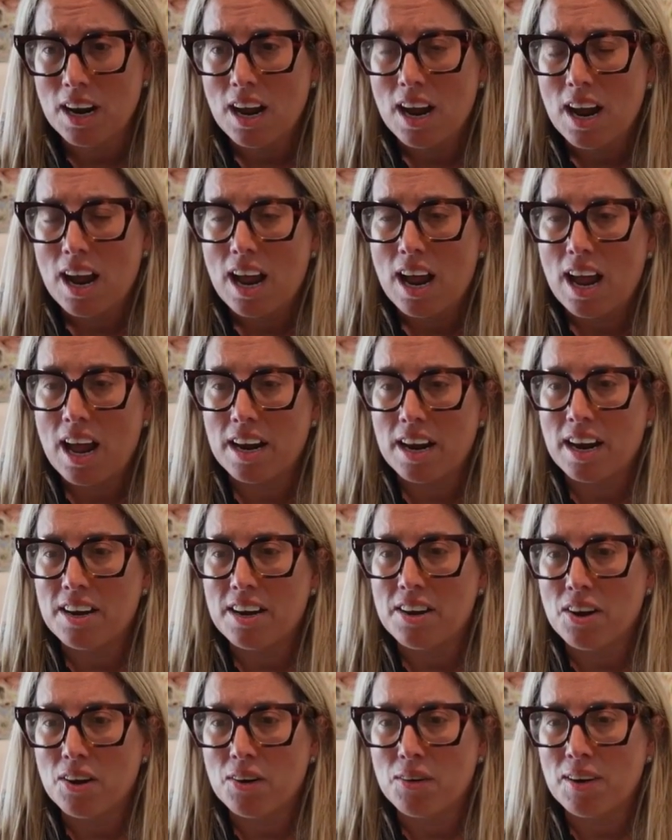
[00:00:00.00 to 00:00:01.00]
And I
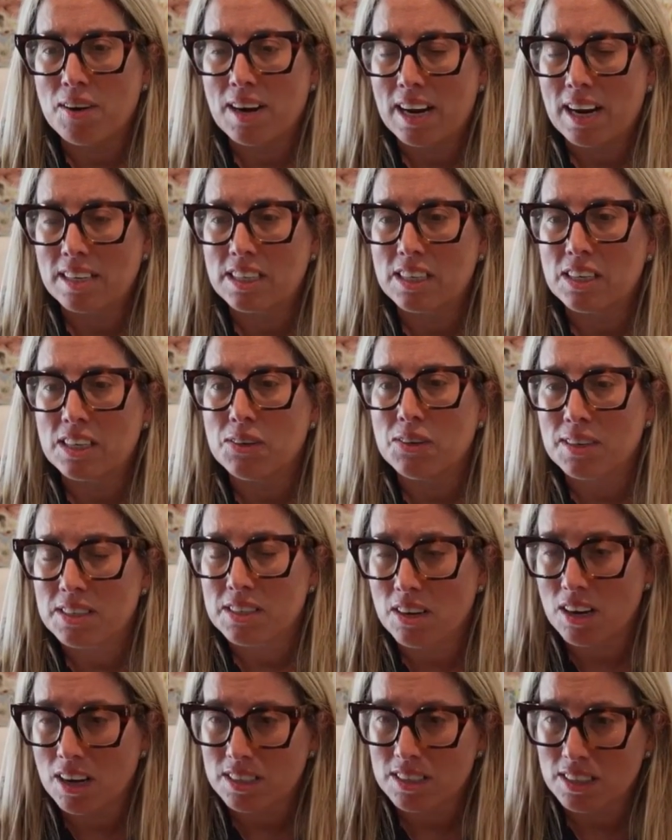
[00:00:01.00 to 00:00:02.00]
know, Andy, you had
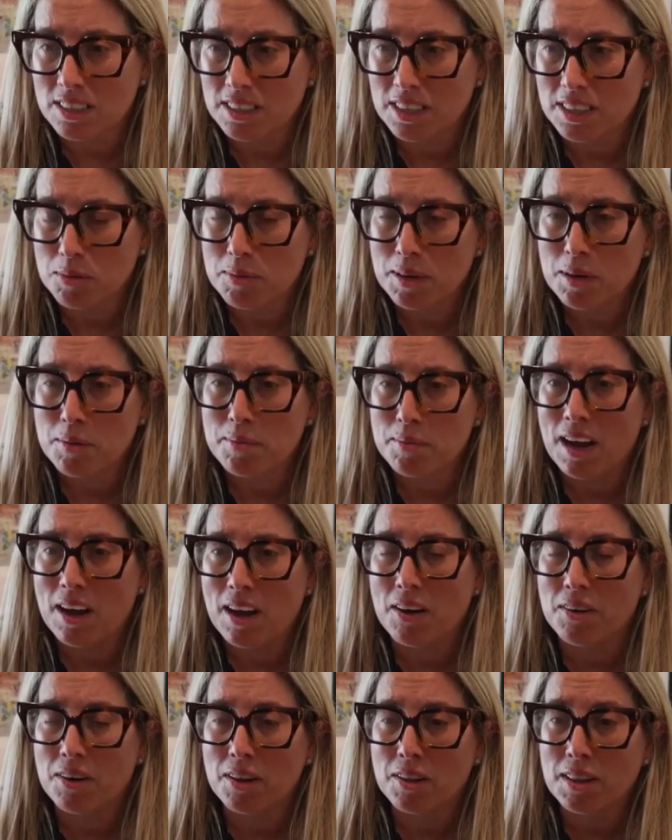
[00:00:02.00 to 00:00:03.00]
talked a little bit
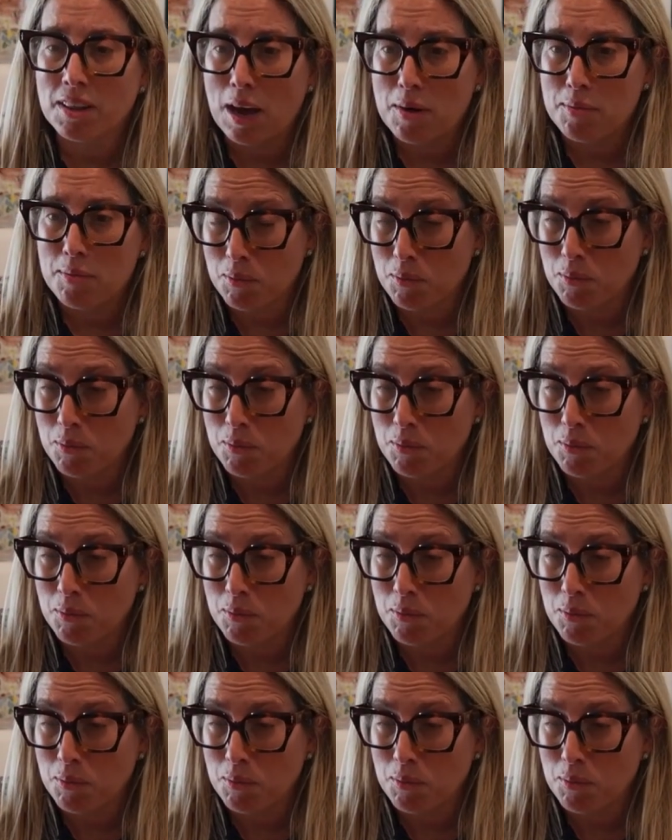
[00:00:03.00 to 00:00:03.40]
about that,